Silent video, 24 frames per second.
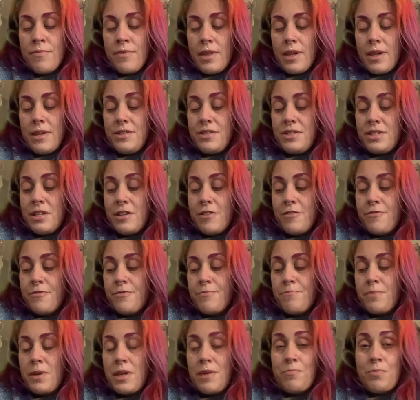is see if
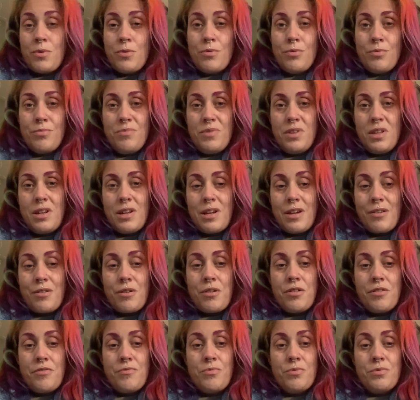people
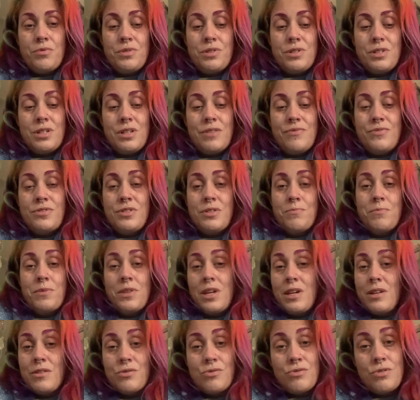kind of want to, for some of the
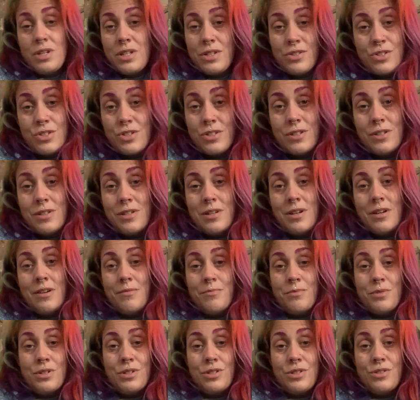entries,
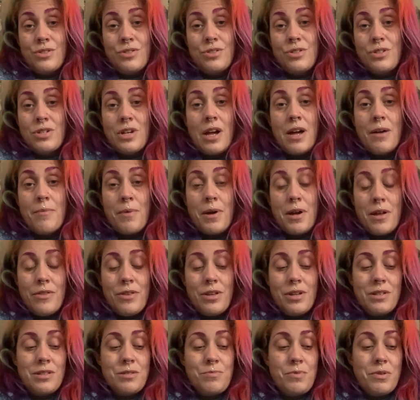just chat about the
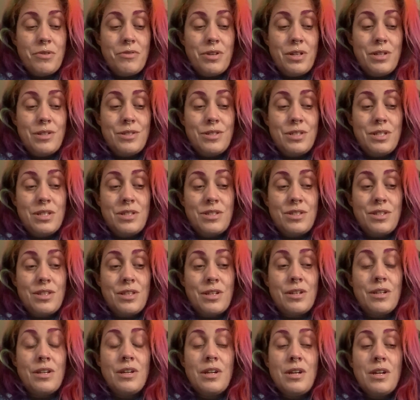experiences
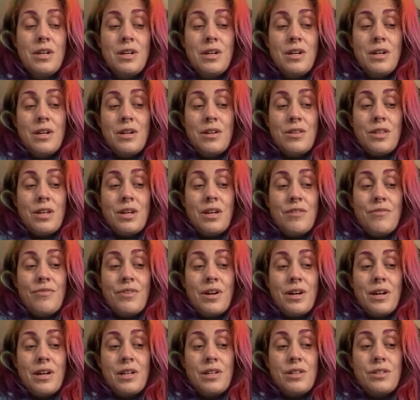that they've
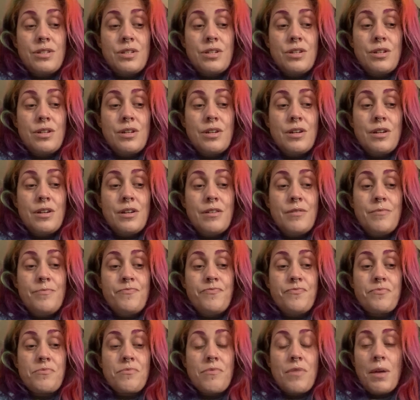had,
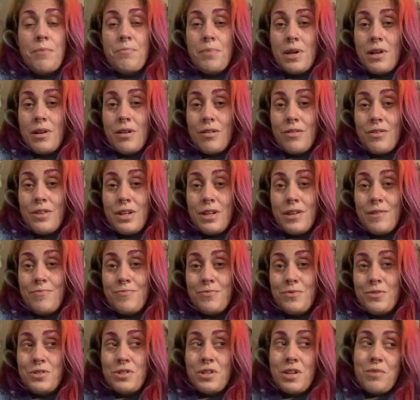a bit like the
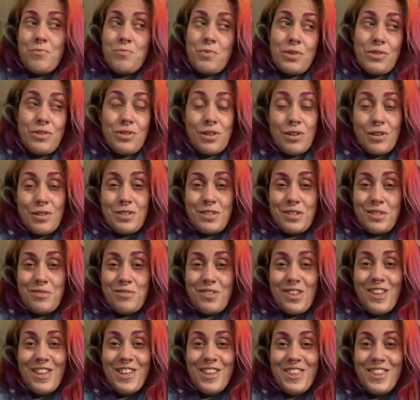Zoom one that I did
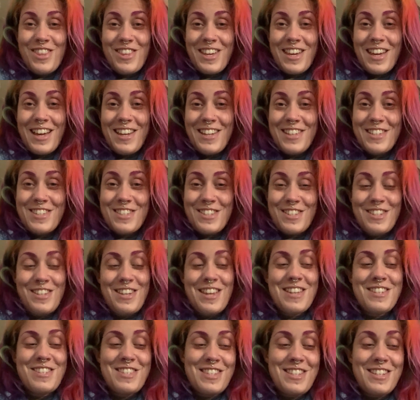with Alison
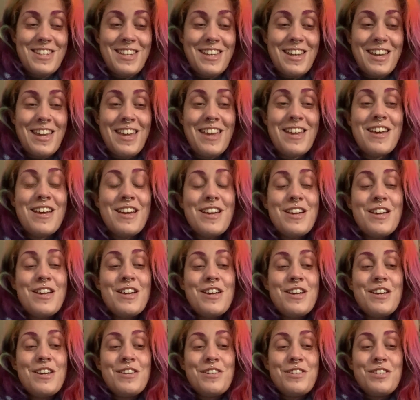yesterday.
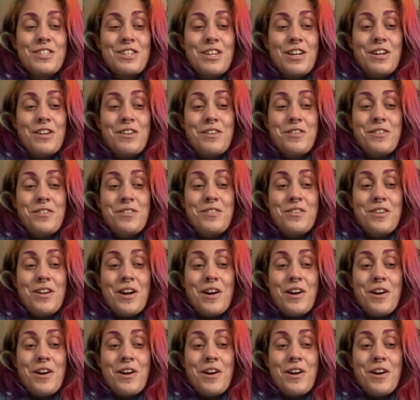So if